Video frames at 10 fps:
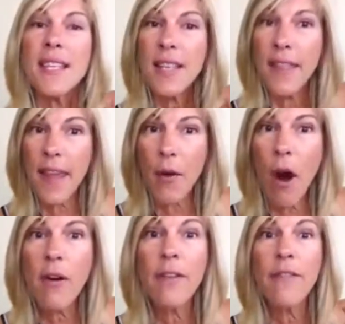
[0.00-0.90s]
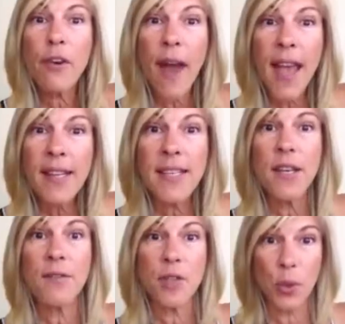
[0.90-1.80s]
There are a variety
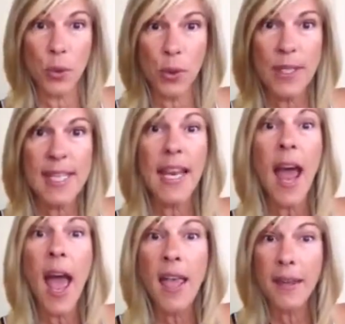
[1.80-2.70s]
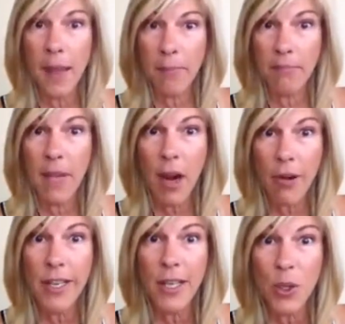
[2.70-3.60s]
of tools that I am
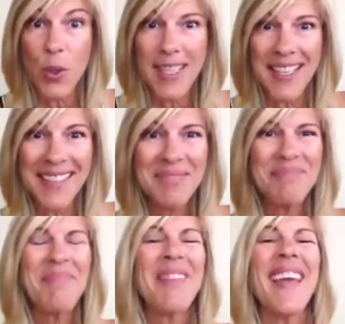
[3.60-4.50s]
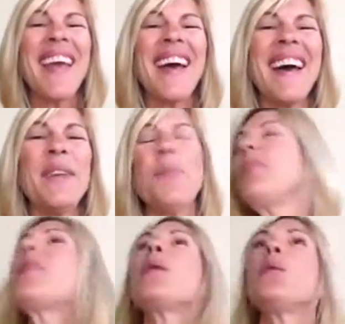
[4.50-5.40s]
currently using,
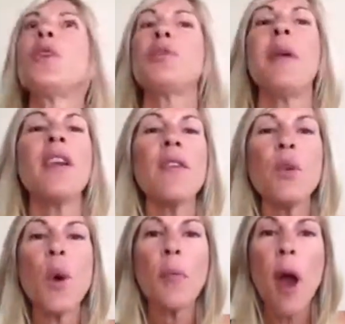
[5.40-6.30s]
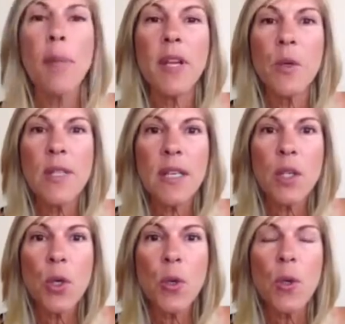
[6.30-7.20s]
which many of you are probably using
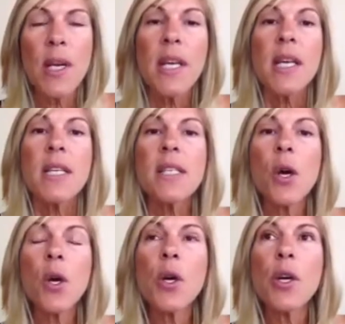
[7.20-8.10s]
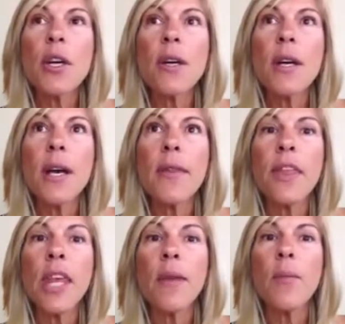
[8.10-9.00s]
too. So
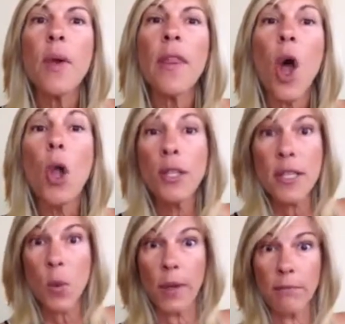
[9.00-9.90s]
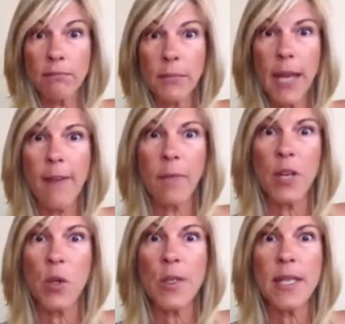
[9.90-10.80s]
the oldest one that I've
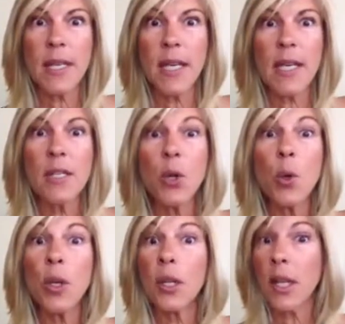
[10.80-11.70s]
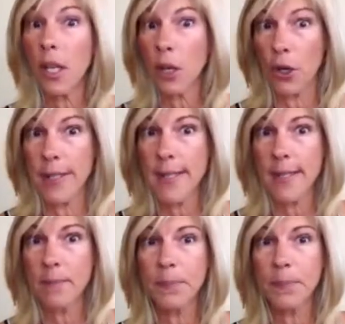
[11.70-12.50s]
been using is Google Alerts.